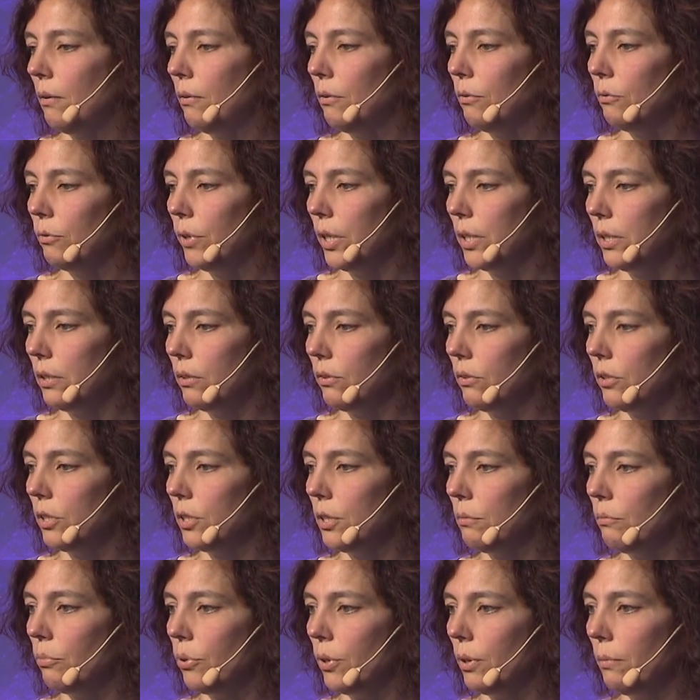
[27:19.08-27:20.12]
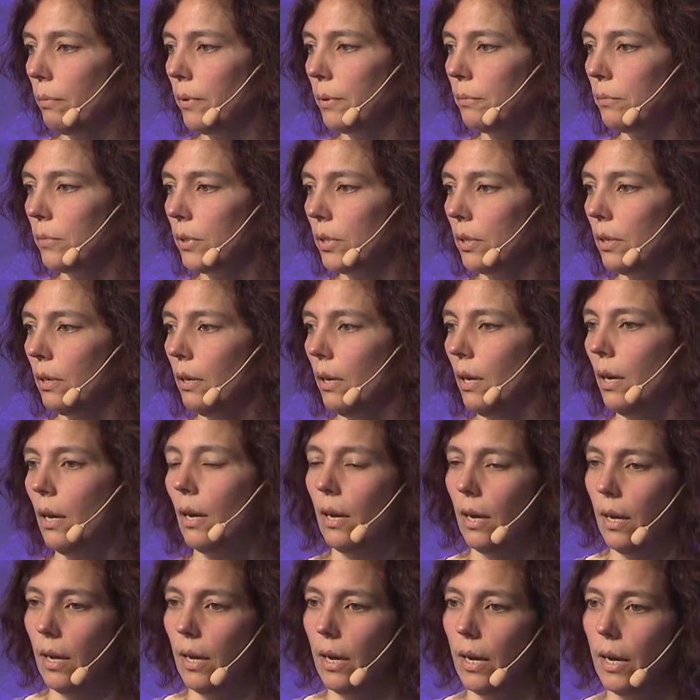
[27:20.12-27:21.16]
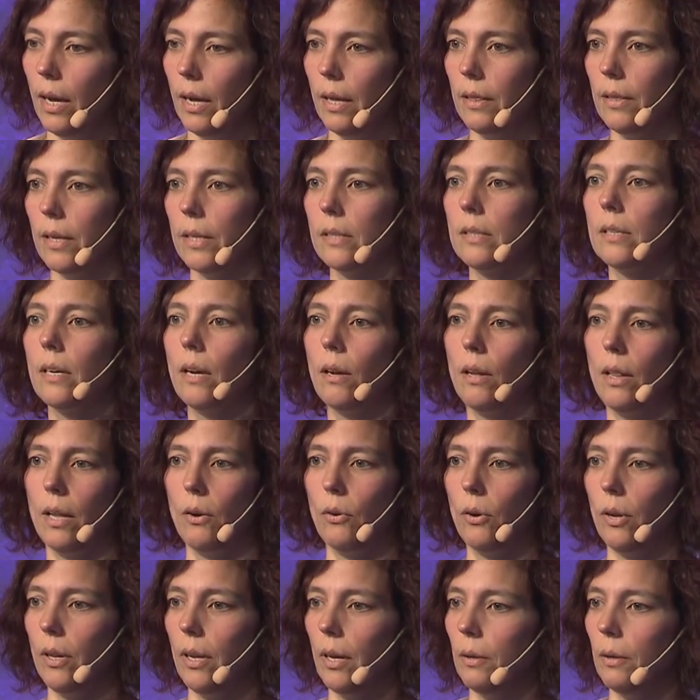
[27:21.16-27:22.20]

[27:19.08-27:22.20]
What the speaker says: race condition problems. And that's all I